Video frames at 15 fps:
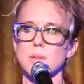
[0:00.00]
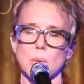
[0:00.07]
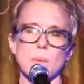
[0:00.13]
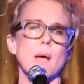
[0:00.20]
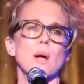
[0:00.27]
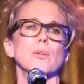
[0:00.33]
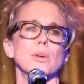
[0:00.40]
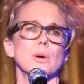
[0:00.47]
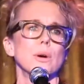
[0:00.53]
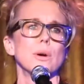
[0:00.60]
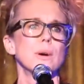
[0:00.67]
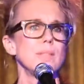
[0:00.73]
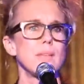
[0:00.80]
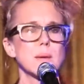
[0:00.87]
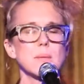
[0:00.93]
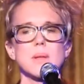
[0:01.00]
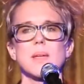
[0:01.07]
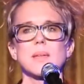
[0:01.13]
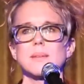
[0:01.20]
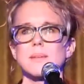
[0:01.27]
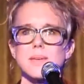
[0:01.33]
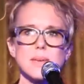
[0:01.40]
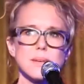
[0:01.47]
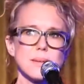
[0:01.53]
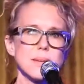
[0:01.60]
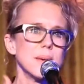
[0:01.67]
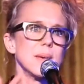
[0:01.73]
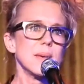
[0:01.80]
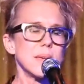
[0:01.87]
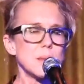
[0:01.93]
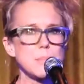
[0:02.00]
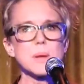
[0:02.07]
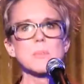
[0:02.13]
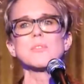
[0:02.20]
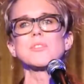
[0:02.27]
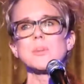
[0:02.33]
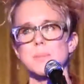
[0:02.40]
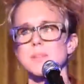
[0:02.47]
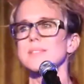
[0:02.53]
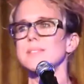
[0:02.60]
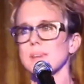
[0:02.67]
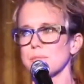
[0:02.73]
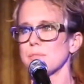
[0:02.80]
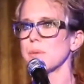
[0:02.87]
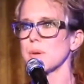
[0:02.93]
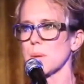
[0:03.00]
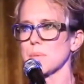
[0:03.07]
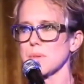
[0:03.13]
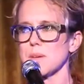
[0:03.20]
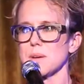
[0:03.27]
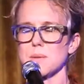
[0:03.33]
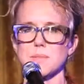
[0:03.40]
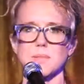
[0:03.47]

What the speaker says: held her, and she'd been sick for a couple of years,